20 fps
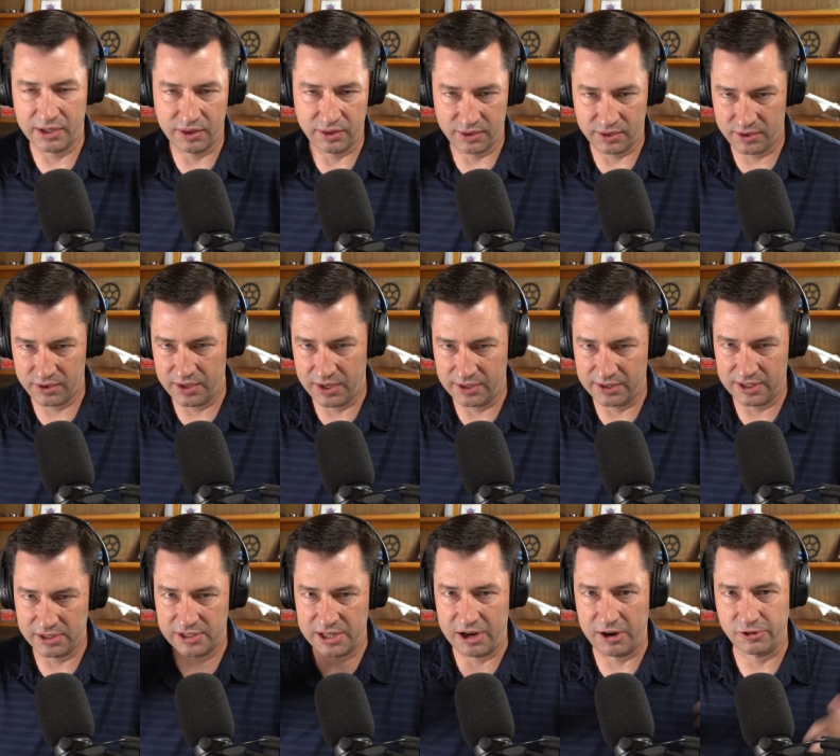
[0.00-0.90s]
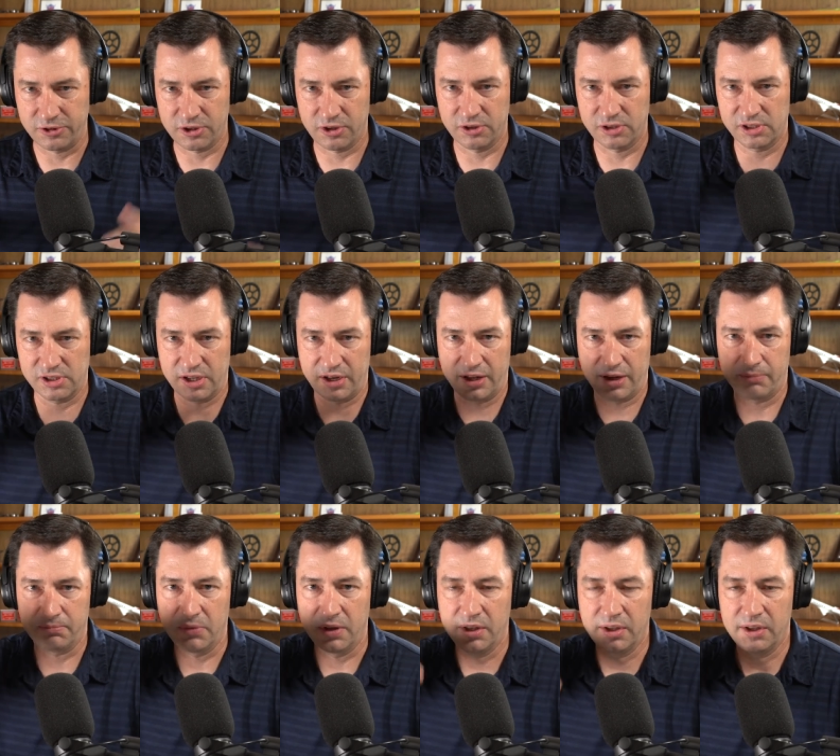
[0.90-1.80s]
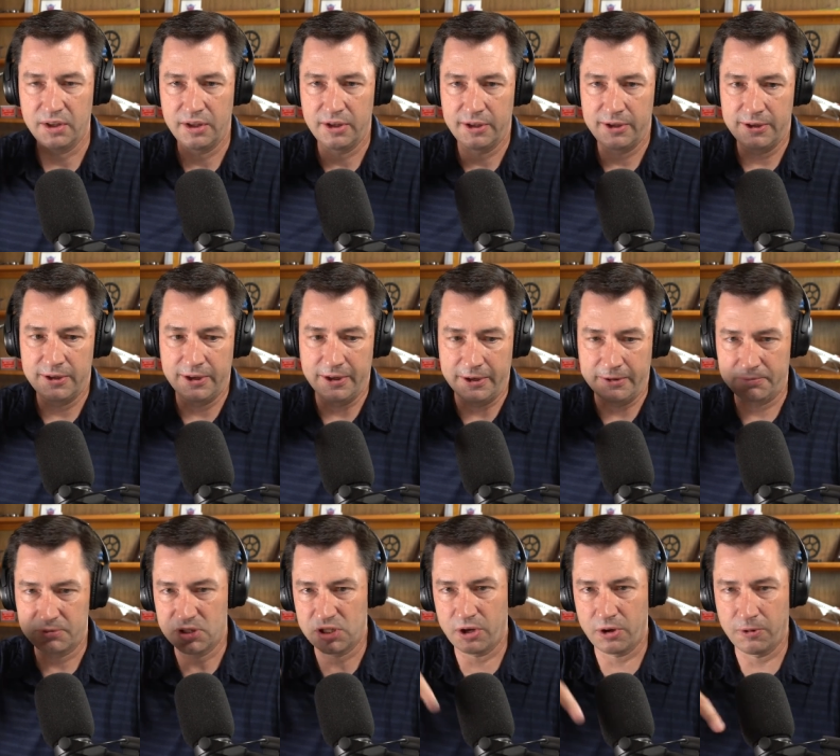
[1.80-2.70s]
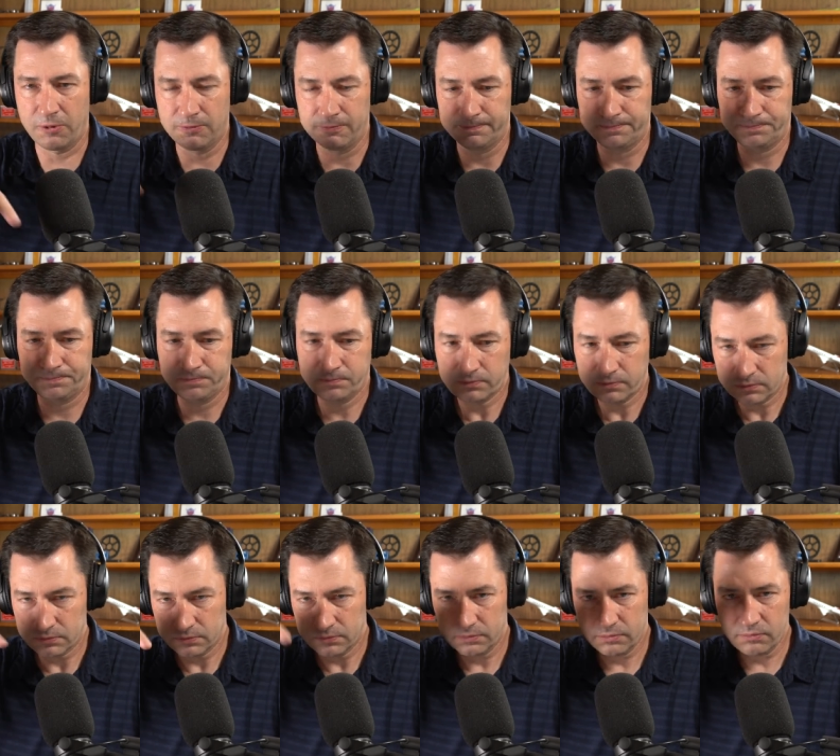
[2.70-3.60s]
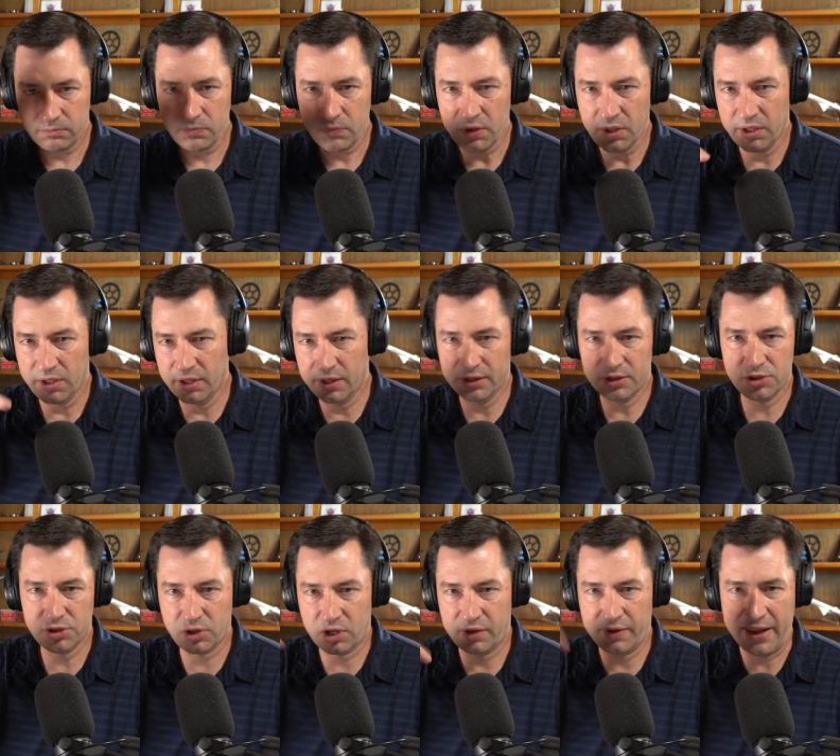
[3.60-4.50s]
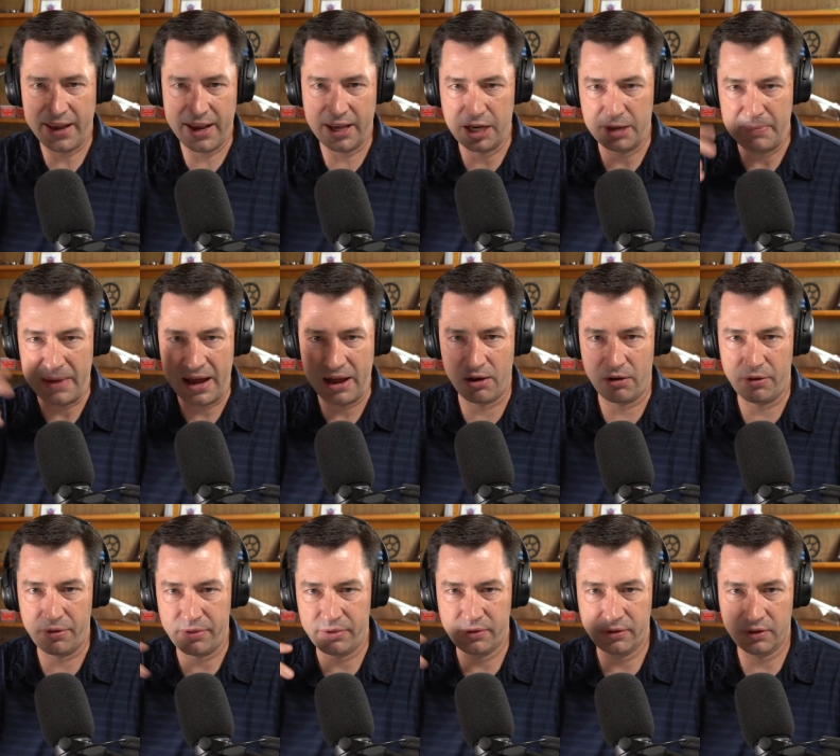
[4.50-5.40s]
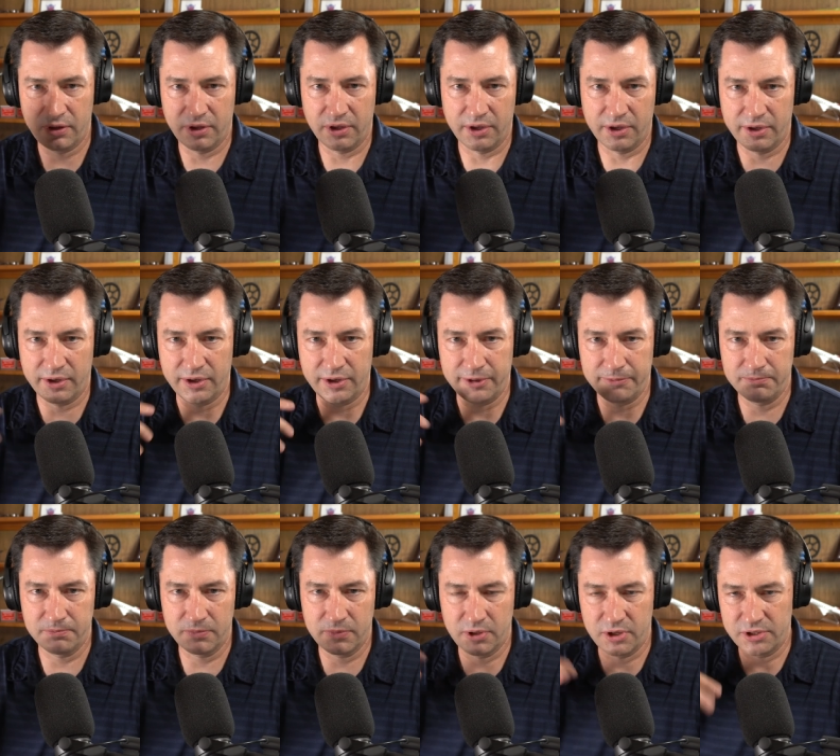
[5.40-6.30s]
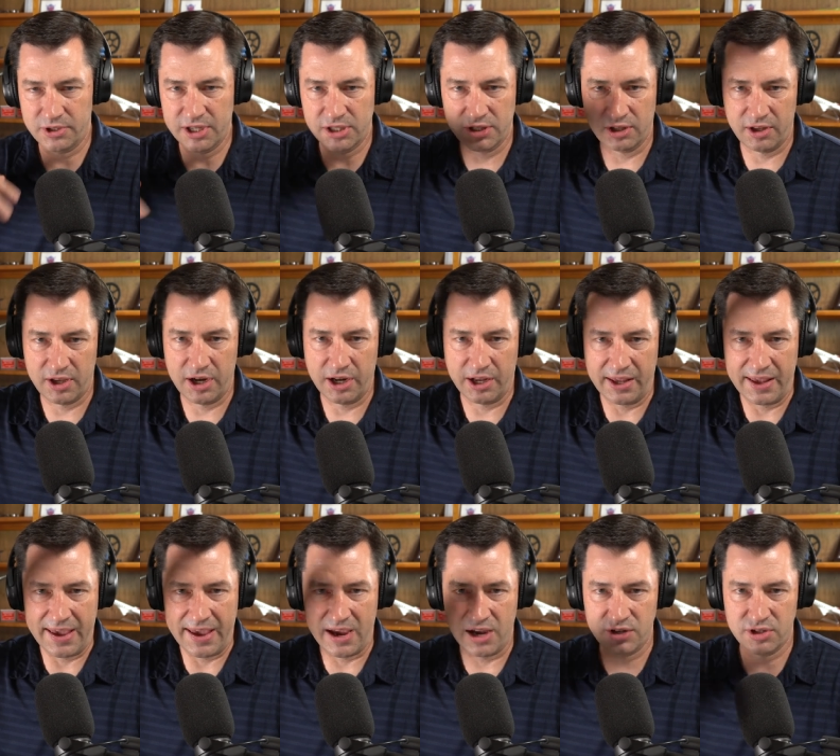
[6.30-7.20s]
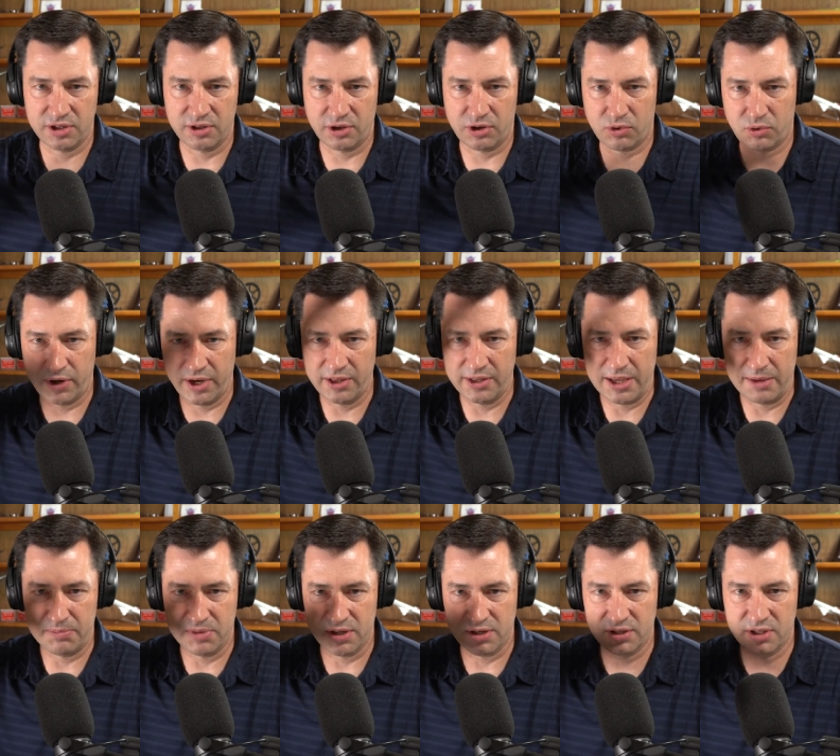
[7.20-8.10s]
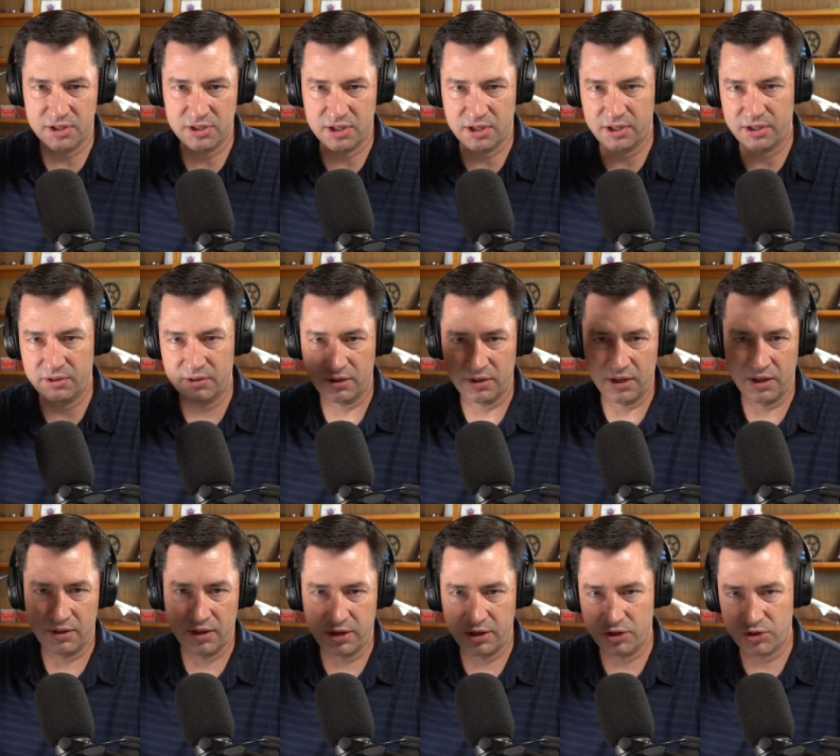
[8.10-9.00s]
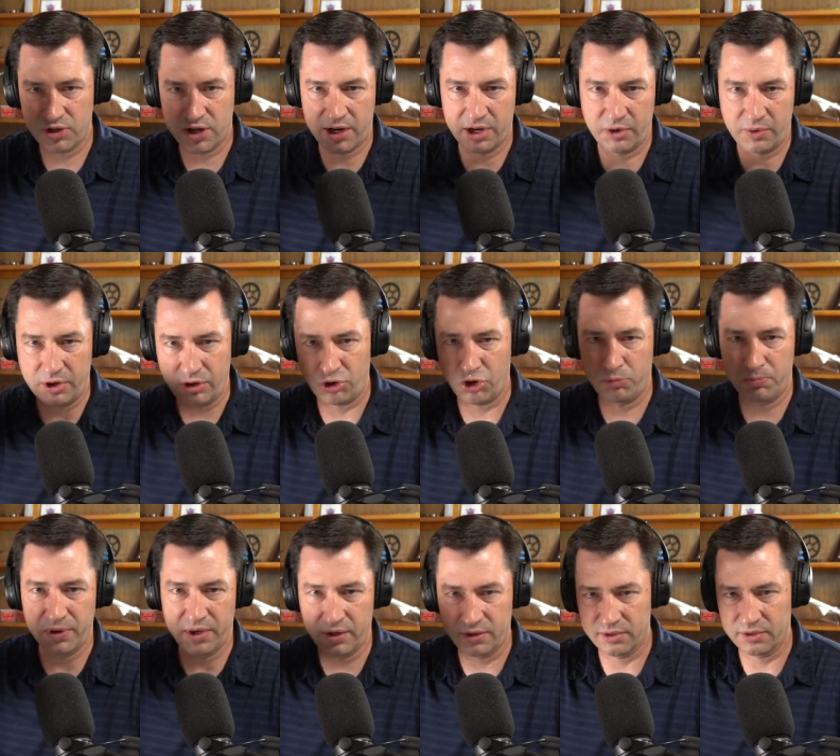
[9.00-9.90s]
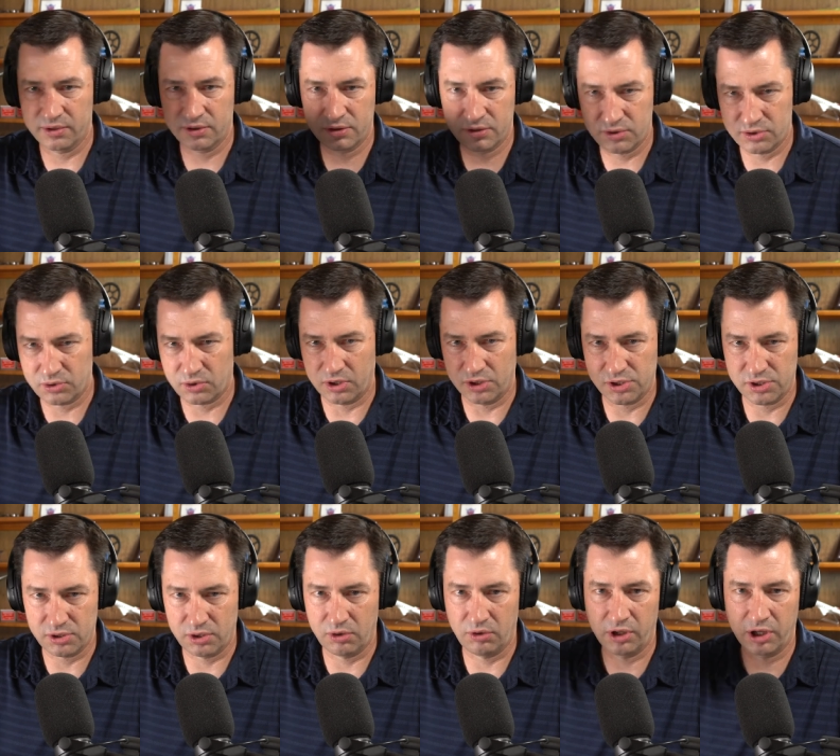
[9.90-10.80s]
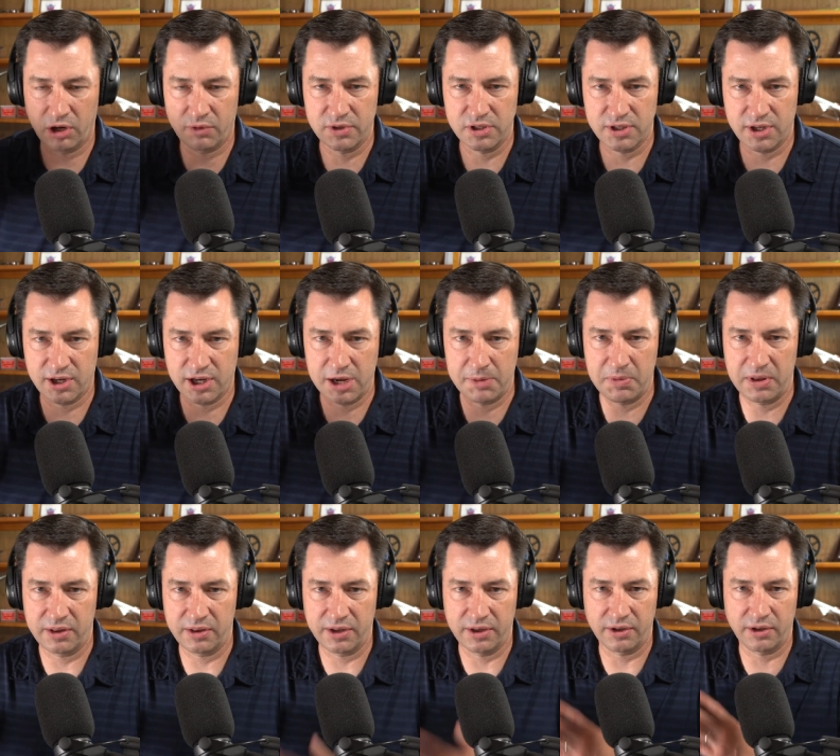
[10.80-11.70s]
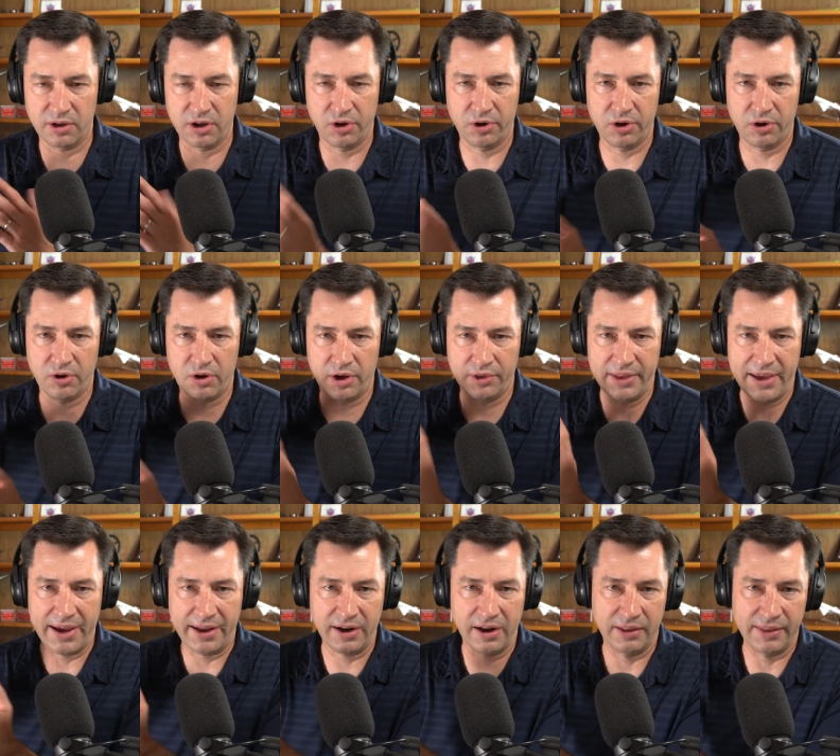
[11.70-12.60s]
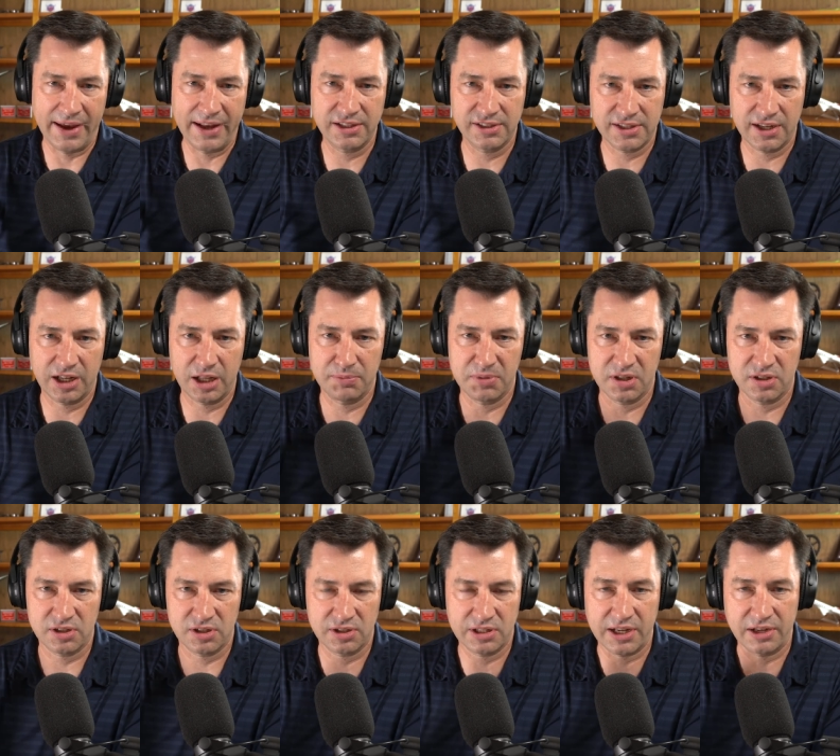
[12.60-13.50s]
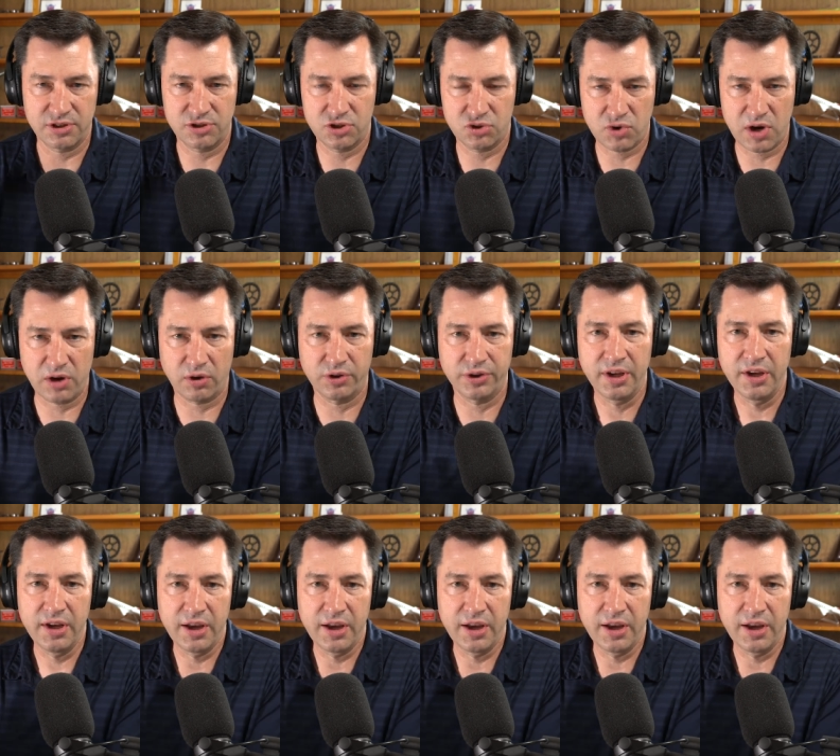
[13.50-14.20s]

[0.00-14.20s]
I think that's how it's all set up. Um, so it's sort of hand to mouth. Um, it takes a lot of cash to create that business, and then and then you're trying to recoup it sort of slowly over time and, and GoGo on that on that side of the business had struggled